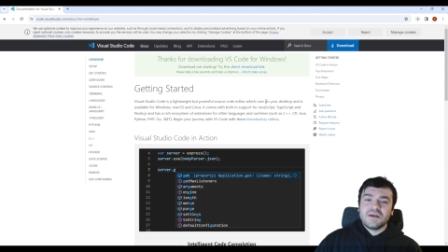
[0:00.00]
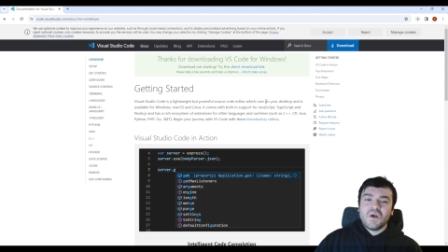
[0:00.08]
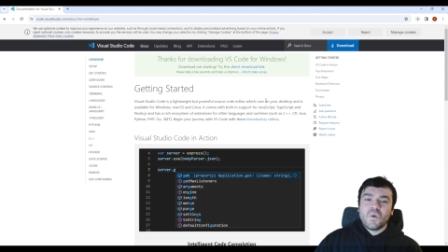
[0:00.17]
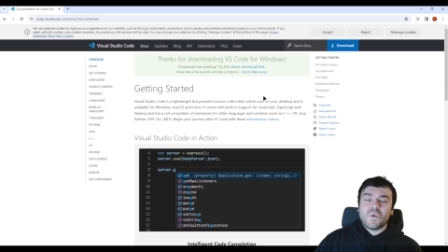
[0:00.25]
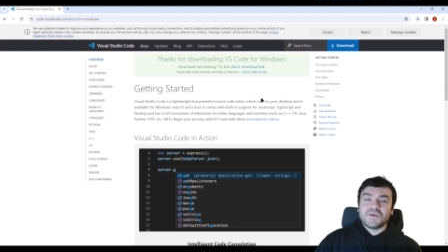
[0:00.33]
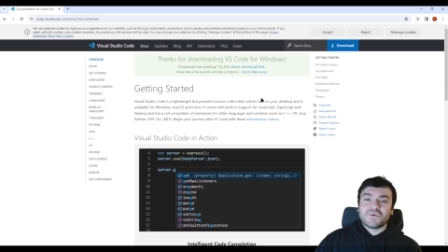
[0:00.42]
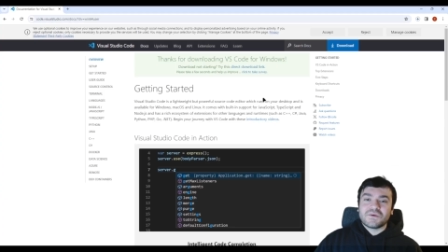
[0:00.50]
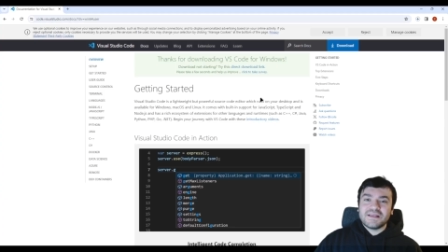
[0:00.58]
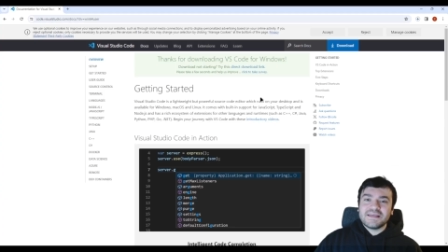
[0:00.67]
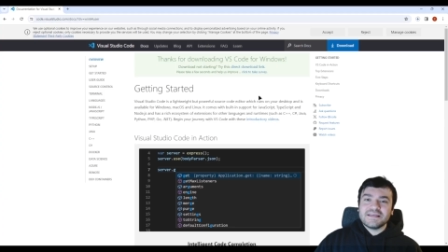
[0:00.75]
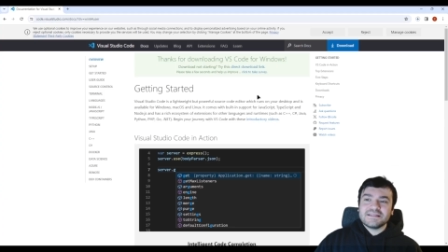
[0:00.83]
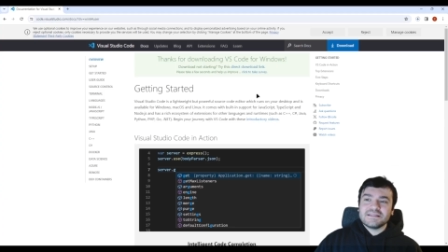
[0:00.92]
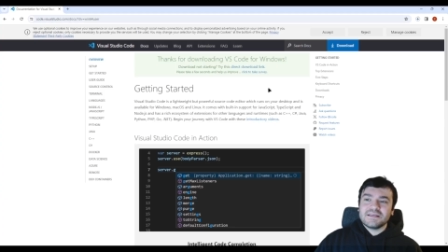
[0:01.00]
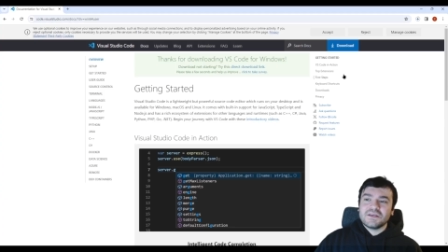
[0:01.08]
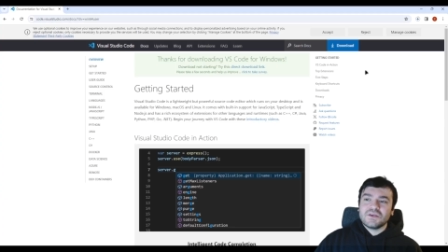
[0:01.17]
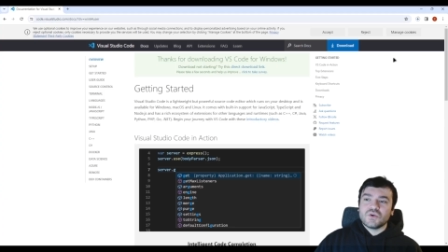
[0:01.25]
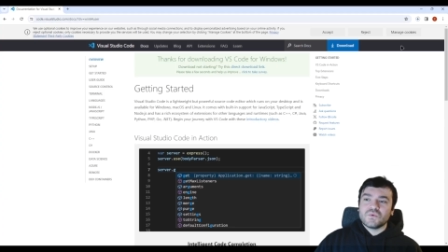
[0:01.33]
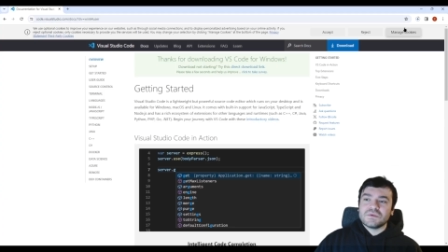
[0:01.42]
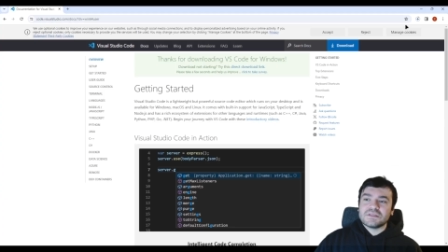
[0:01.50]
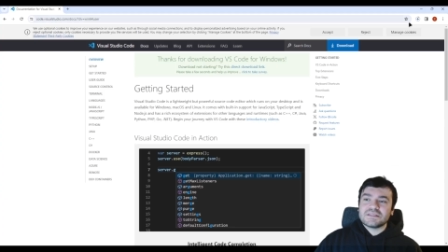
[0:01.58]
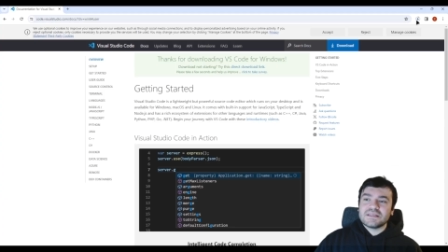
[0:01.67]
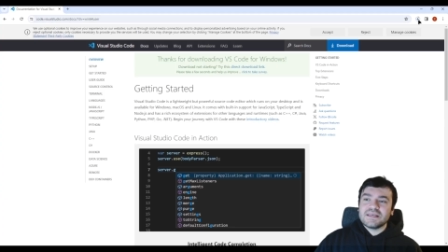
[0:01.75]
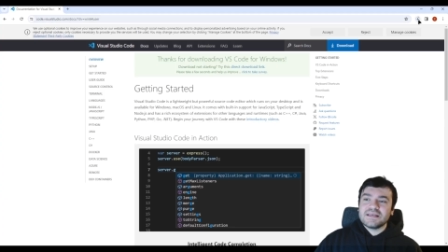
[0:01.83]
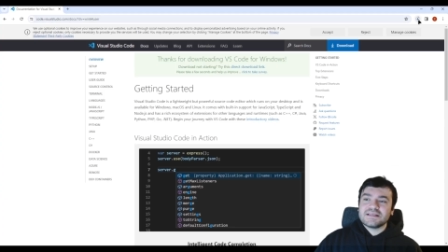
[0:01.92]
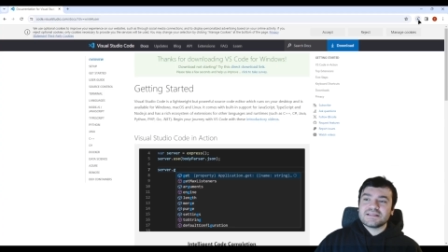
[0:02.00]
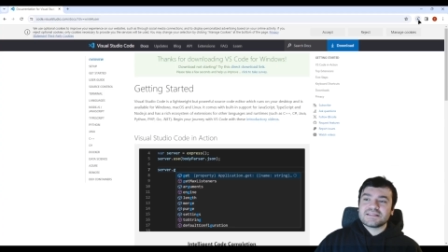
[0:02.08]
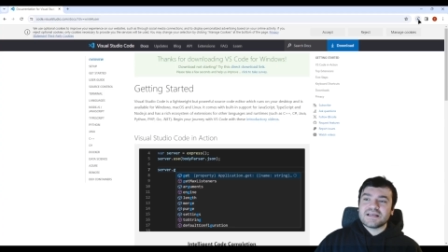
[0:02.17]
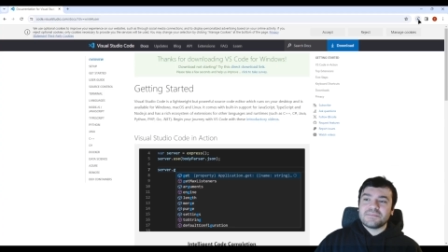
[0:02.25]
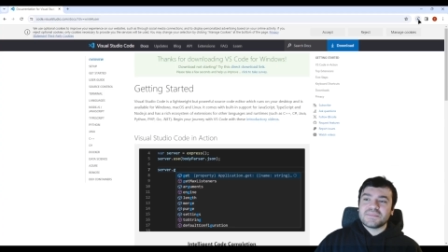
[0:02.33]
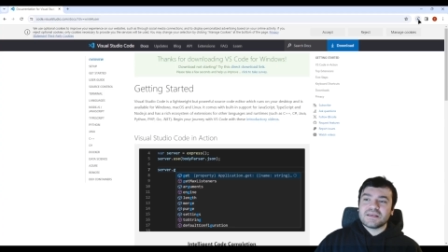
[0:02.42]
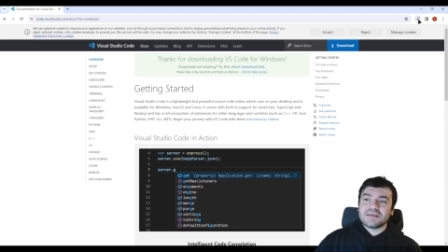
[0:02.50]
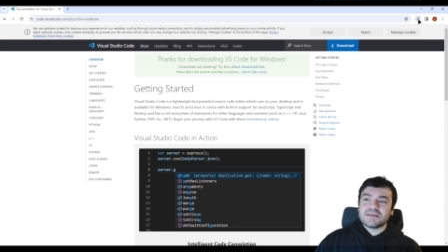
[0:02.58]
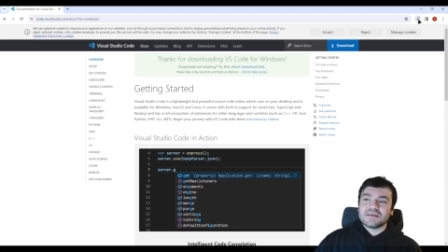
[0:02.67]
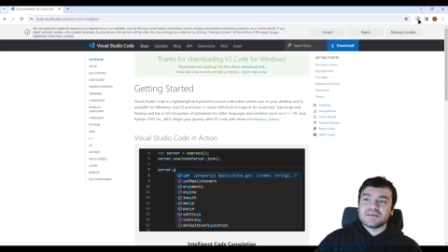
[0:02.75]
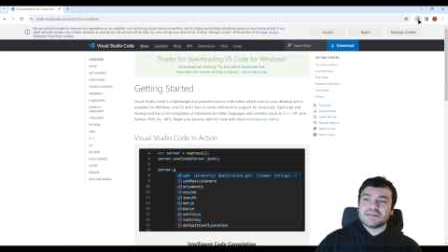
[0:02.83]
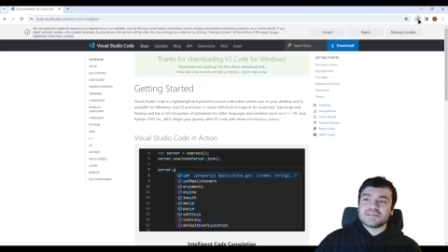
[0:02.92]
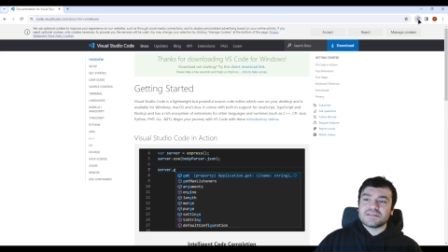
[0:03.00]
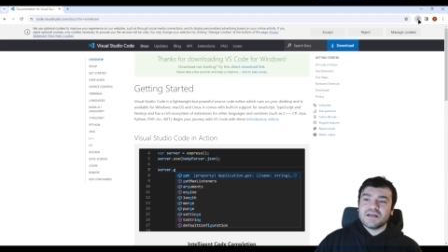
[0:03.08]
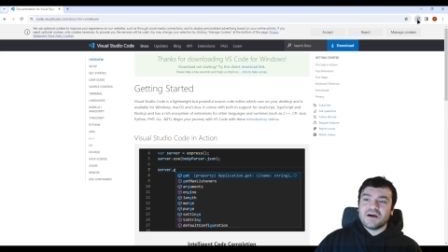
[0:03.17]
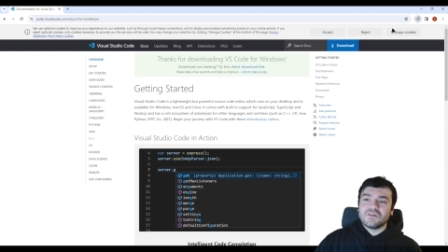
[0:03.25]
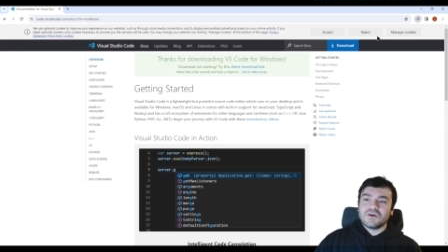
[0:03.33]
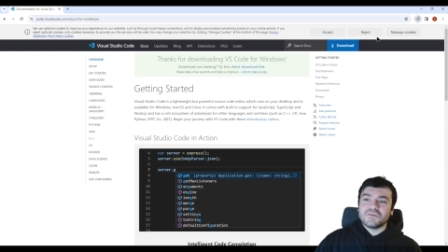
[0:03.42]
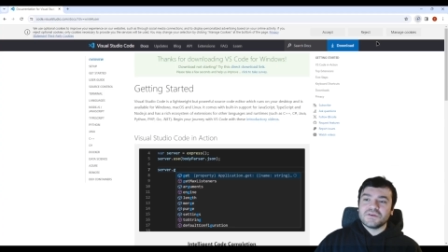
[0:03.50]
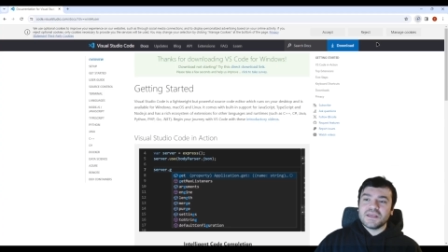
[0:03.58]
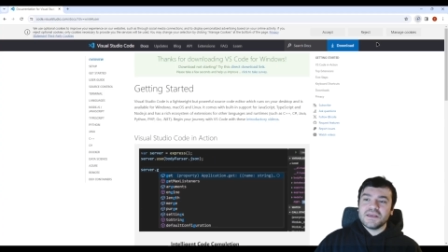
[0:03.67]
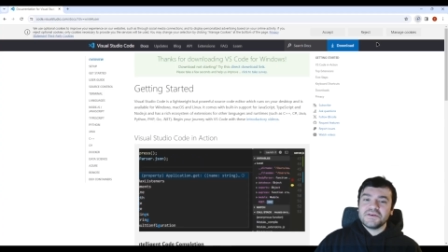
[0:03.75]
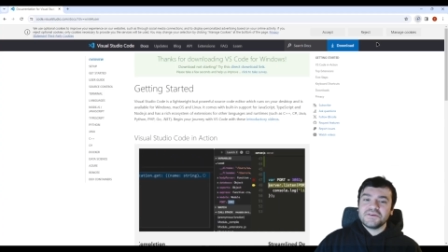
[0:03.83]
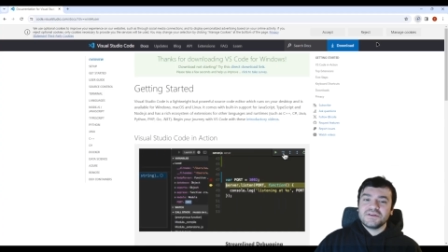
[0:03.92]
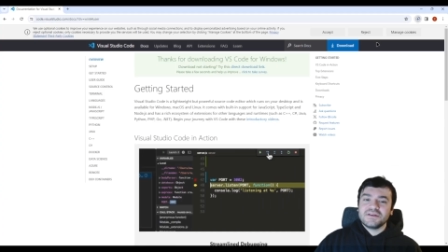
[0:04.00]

When you click it, you will see something is downloaded here